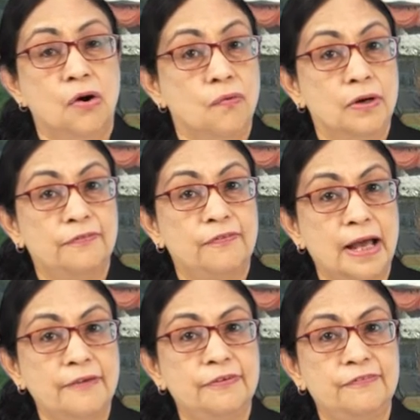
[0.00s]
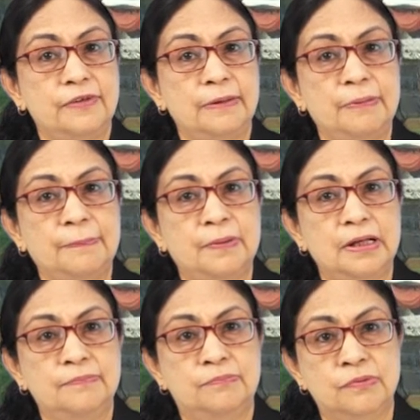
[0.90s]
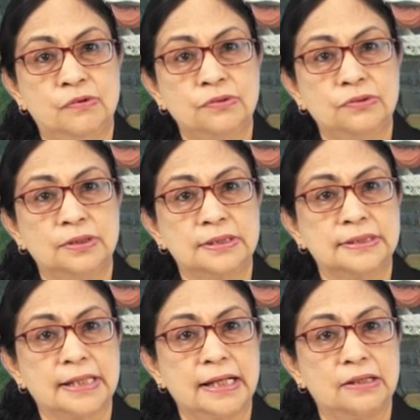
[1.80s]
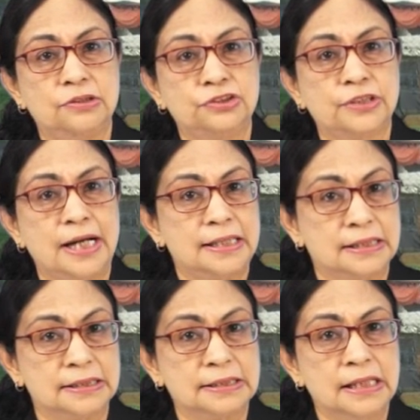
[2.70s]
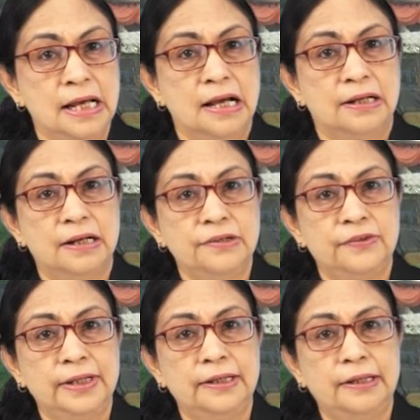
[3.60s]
Over 550 people moved to the cyclone shelters, country